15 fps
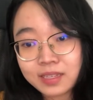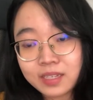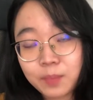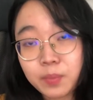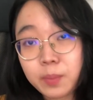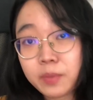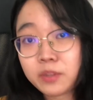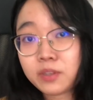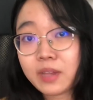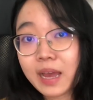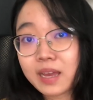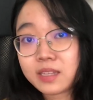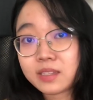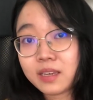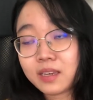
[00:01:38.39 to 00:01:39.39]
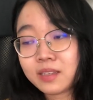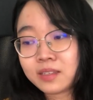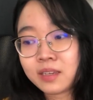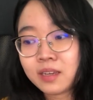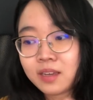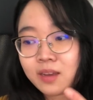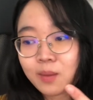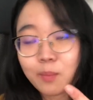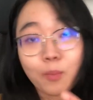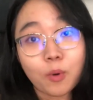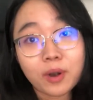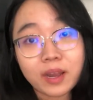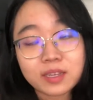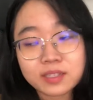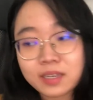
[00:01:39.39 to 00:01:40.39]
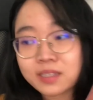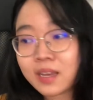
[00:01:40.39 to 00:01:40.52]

supplemental essays, more essays.